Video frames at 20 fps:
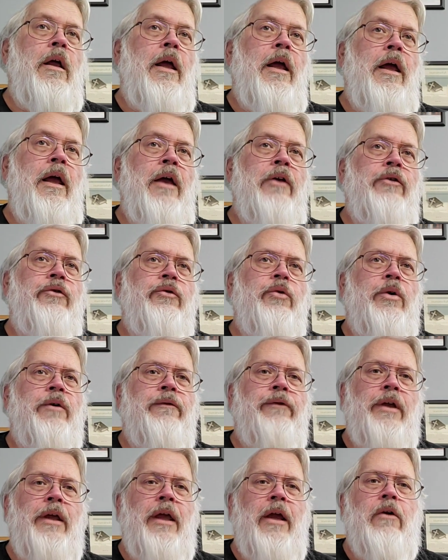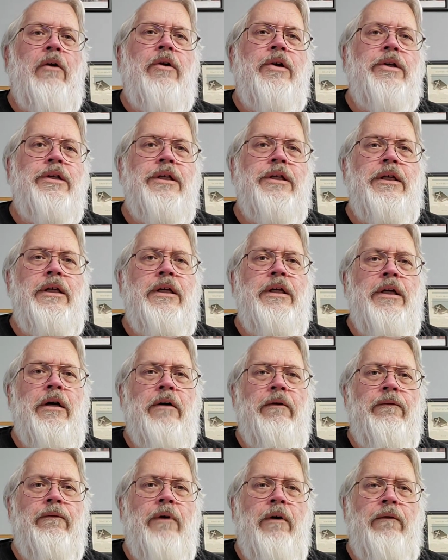as sort of a guarantee
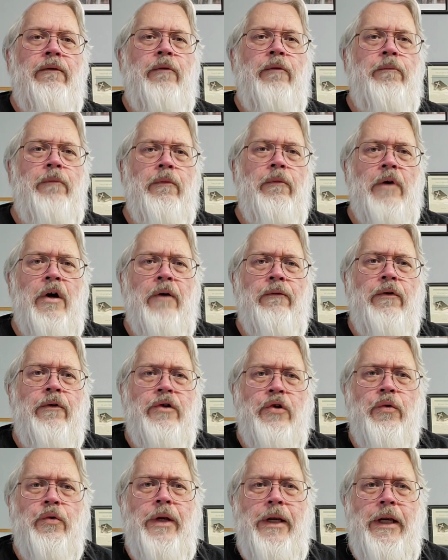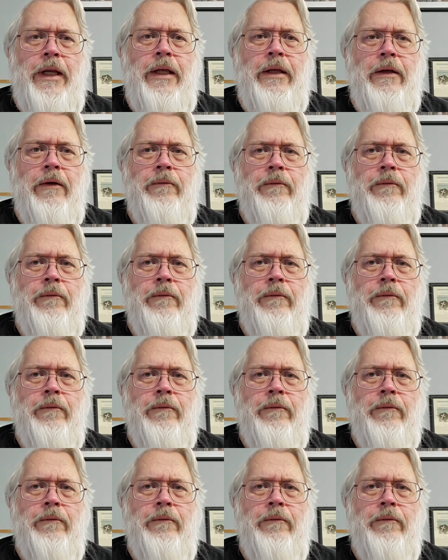of a treaty.